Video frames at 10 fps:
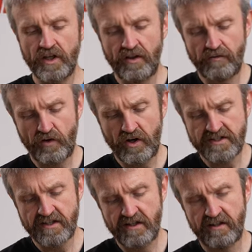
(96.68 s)
The
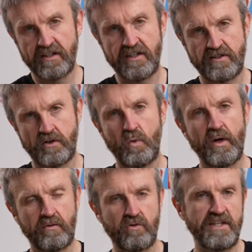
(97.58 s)
visor is a
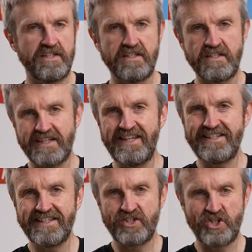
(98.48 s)
quick release and it's
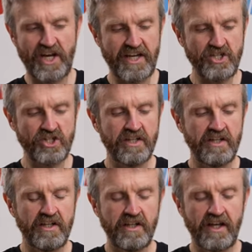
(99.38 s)
easy to change,
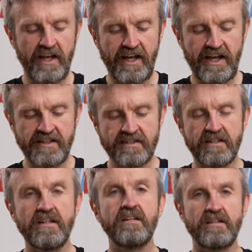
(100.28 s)
and
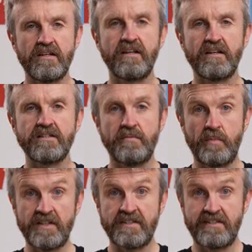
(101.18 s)

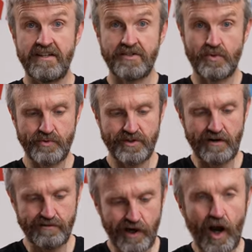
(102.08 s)
simplicity is
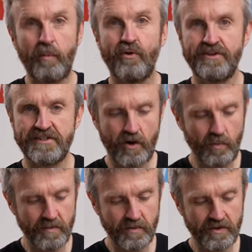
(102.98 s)
also up on this
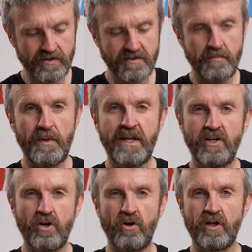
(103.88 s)
helmet because the
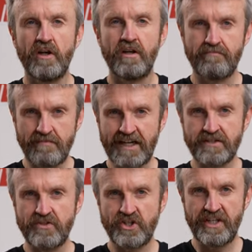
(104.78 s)
Pinlock Max
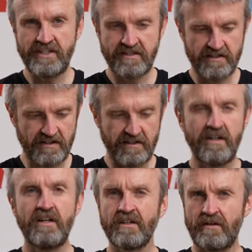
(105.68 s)
Vision insert
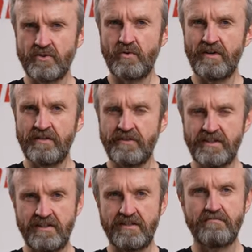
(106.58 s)
comes already fitted.